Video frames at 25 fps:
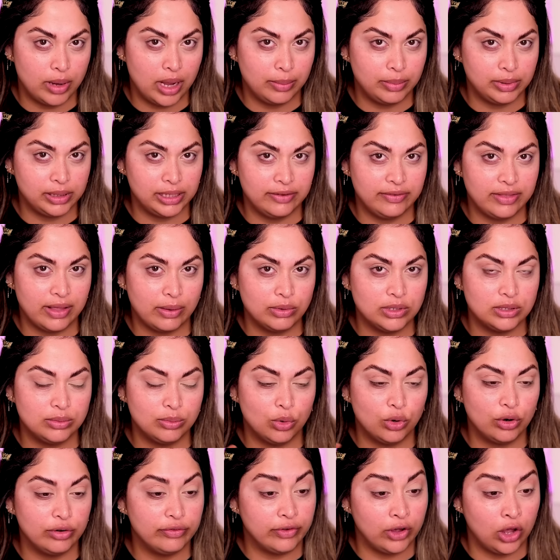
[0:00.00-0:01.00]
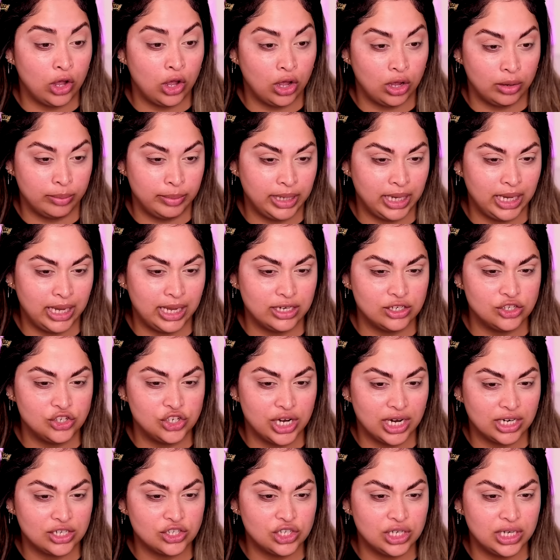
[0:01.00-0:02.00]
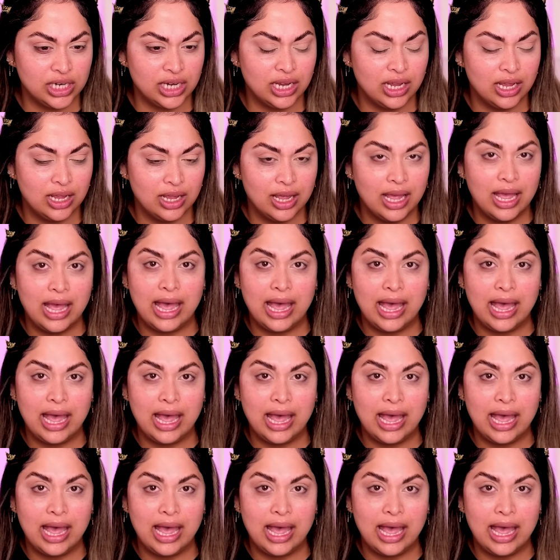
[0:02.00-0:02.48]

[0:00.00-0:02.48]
I believe that was more of a hobby, and she actually